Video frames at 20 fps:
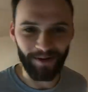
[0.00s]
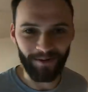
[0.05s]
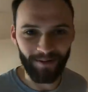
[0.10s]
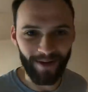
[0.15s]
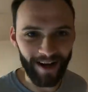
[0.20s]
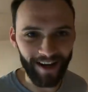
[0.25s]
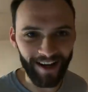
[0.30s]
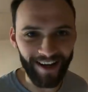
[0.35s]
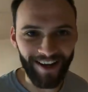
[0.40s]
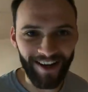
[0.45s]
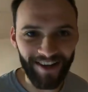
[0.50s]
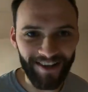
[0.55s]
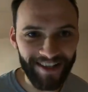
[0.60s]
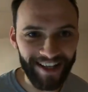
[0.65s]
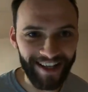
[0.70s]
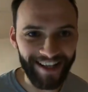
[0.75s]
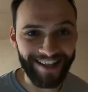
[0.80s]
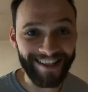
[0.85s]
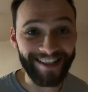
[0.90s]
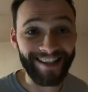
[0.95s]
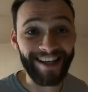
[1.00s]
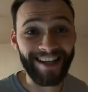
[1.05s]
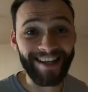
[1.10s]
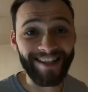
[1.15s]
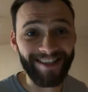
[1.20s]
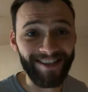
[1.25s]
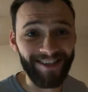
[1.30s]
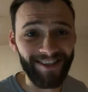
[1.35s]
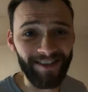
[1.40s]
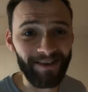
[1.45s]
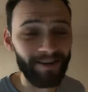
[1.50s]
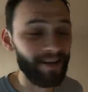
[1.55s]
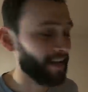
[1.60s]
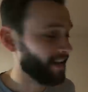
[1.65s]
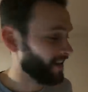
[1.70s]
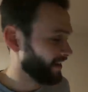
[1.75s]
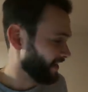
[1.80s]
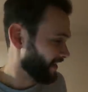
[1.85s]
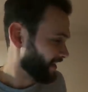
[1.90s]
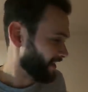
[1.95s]
or one coating, it says
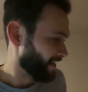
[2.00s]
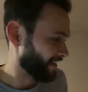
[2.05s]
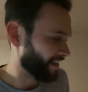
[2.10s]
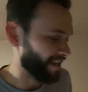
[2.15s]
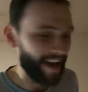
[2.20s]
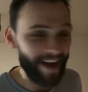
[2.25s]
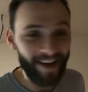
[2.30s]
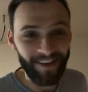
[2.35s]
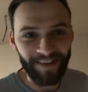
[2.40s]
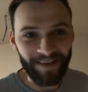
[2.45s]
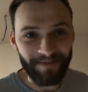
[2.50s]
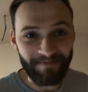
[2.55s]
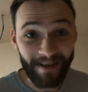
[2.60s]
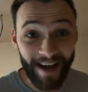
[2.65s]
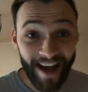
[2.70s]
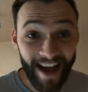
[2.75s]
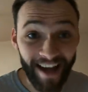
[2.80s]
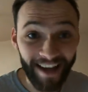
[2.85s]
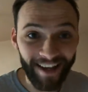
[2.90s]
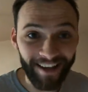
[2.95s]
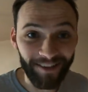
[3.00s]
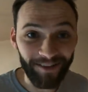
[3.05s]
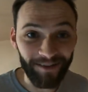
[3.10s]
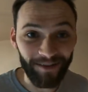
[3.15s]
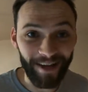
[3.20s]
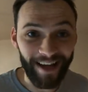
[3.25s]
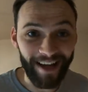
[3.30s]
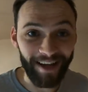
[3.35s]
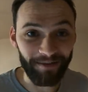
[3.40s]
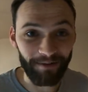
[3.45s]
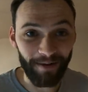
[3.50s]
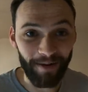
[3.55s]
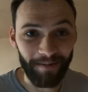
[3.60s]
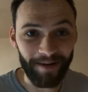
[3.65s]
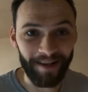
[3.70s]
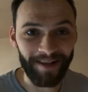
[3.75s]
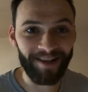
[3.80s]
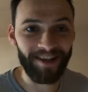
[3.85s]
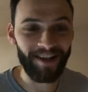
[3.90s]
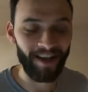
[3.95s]
do that on the bag and all that
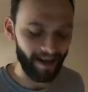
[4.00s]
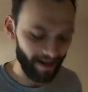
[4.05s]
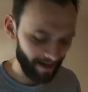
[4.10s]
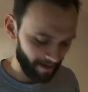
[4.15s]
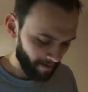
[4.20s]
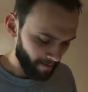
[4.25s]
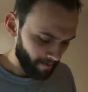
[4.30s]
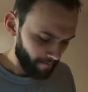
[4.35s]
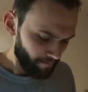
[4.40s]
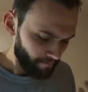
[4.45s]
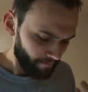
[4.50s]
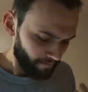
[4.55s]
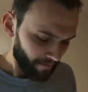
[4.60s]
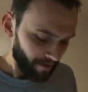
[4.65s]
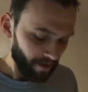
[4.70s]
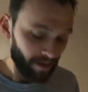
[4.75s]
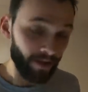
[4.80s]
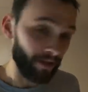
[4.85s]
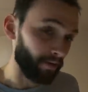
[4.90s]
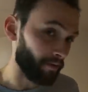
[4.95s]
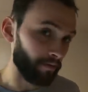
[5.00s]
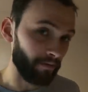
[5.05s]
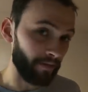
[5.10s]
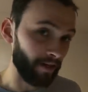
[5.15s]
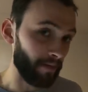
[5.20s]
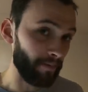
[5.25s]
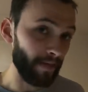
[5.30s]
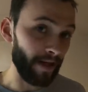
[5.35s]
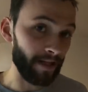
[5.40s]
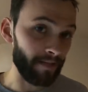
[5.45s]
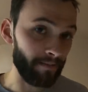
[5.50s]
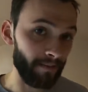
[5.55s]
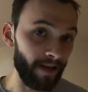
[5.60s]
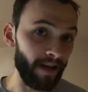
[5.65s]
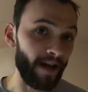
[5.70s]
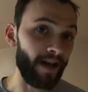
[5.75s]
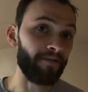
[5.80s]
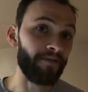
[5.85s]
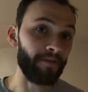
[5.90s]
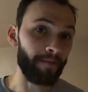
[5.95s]
rubbish. Do you know what really makes me
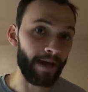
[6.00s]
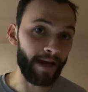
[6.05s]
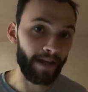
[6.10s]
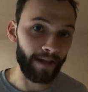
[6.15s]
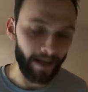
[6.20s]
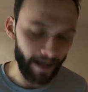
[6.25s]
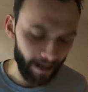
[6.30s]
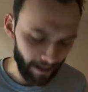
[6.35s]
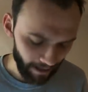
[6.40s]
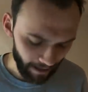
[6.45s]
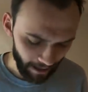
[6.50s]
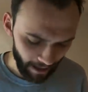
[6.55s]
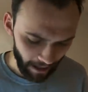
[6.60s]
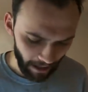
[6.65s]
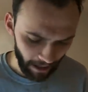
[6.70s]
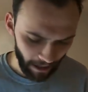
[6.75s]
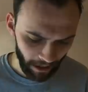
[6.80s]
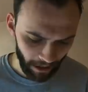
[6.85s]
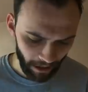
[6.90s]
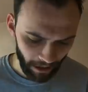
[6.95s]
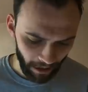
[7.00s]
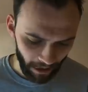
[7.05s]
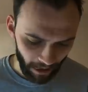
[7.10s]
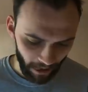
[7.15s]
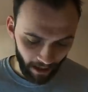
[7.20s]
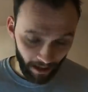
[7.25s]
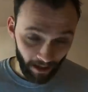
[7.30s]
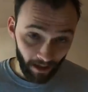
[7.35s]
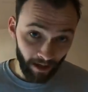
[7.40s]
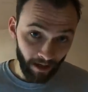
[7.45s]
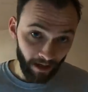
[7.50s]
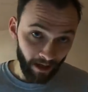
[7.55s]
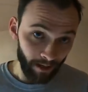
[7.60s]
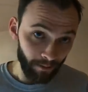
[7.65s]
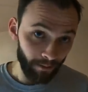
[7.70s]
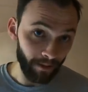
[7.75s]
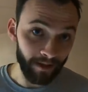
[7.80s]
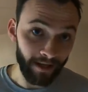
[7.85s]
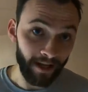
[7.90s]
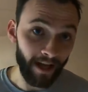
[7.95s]
laugh about that? I
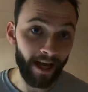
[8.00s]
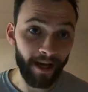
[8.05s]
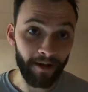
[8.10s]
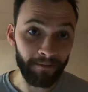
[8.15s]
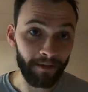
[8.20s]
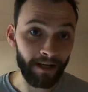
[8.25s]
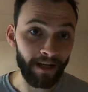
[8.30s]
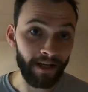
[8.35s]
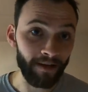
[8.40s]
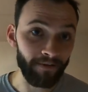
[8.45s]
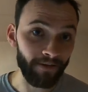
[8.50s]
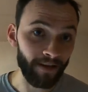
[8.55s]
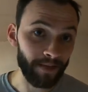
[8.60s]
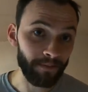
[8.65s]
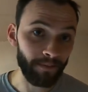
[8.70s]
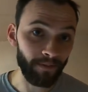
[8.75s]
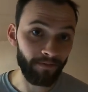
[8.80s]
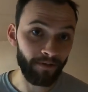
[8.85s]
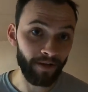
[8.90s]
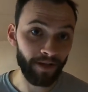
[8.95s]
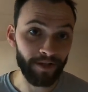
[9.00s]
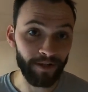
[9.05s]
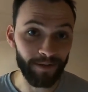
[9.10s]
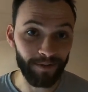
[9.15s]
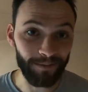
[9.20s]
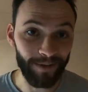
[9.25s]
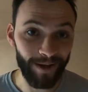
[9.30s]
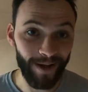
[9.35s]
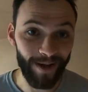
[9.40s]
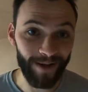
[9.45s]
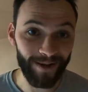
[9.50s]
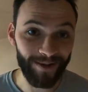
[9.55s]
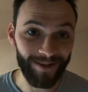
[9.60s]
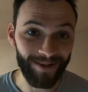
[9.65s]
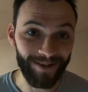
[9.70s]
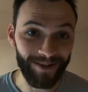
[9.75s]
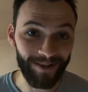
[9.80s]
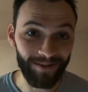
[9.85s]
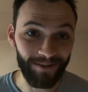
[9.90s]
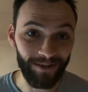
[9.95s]
wonder how many of us professional
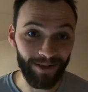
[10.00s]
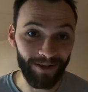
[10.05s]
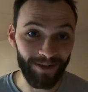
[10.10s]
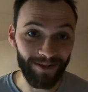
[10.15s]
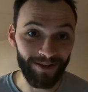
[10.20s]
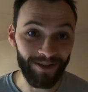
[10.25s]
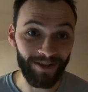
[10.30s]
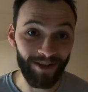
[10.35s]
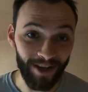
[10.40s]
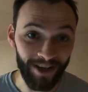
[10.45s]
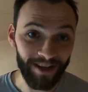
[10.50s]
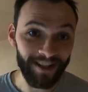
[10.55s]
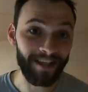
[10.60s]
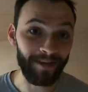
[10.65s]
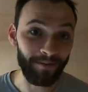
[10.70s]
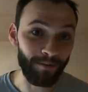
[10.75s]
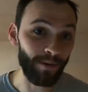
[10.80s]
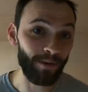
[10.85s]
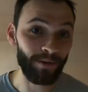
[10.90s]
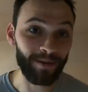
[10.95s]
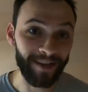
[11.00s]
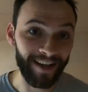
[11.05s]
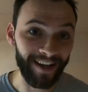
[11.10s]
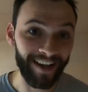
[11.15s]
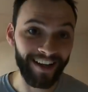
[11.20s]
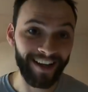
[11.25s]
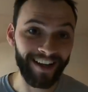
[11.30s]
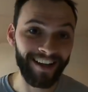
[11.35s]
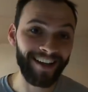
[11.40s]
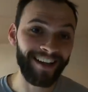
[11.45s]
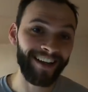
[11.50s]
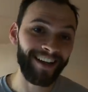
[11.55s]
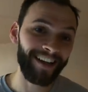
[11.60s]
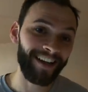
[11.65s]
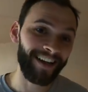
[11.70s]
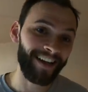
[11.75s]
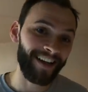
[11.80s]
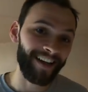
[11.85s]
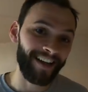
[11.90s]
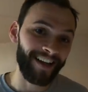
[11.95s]
plasterers have used dirty water
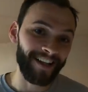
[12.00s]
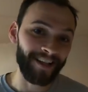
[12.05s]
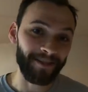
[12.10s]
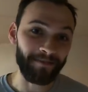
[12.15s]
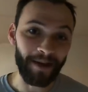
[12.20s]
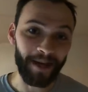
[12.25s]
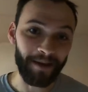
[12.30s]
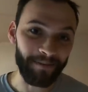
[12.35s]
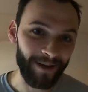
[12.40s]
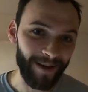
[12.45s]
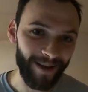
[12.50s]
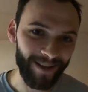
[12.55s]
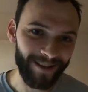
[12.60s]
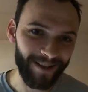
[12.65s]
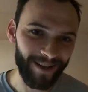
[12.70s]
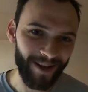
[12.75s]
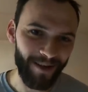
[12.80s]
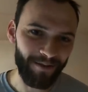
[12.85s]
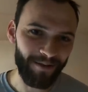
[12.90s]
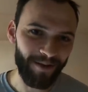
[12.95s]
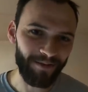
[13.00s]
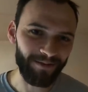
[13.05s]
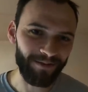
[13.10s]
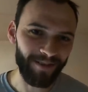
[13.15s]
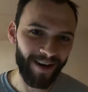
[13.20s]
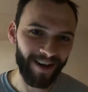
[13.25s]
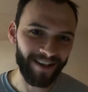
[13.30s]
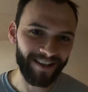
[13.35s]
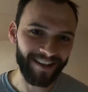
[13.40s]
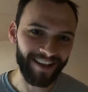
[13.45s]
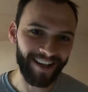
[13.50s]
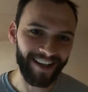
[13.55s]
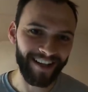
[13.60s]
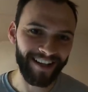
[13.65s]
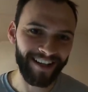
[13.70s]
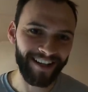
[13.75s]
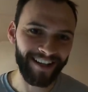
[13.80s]
to make plaster go off faster.